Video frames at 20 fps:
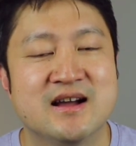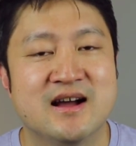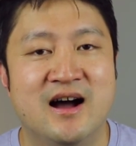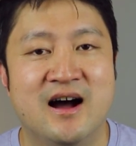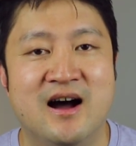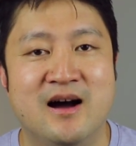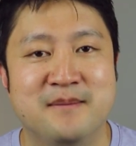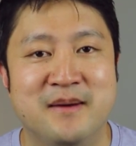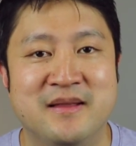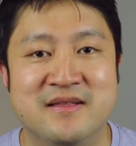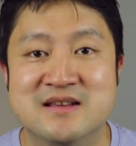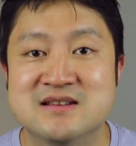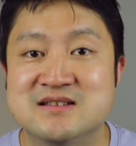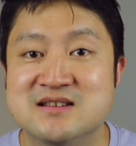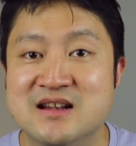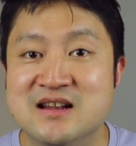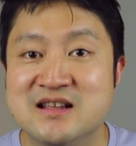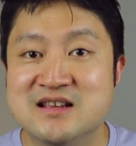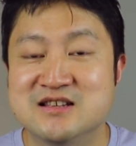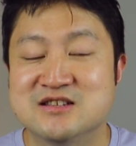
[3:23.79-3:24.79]
and
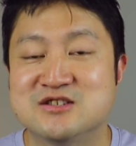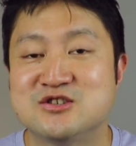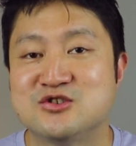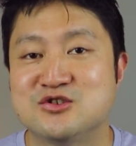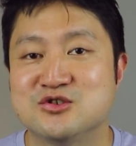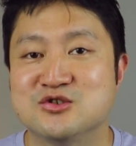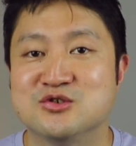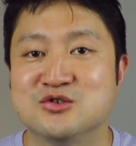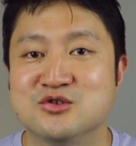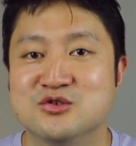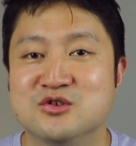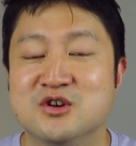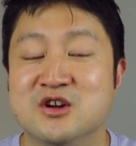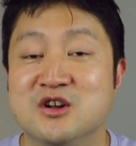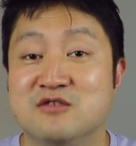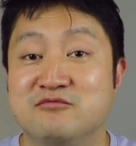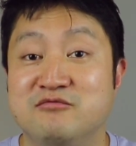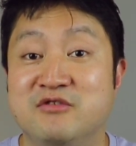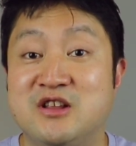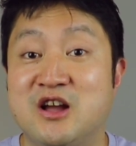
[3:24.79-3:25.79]
this leads to
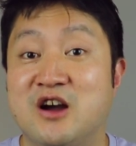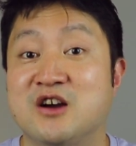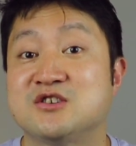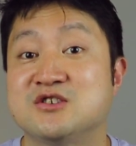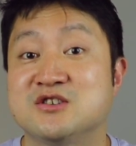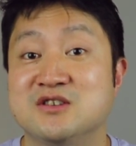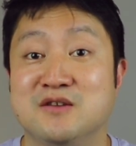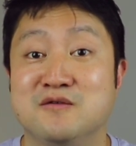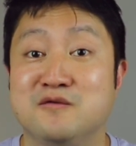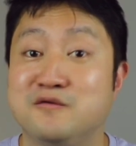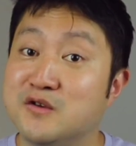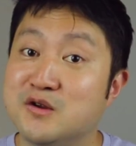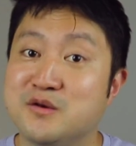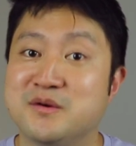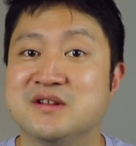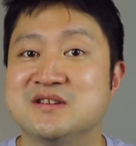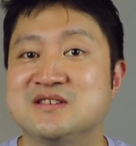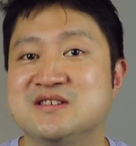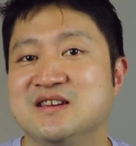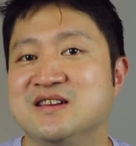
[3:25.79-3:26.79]
reduction in
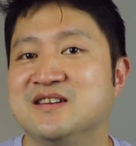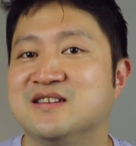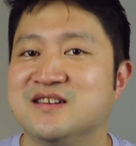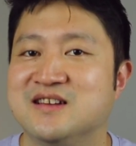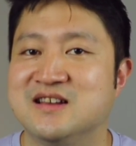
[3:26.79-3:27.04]
fluency.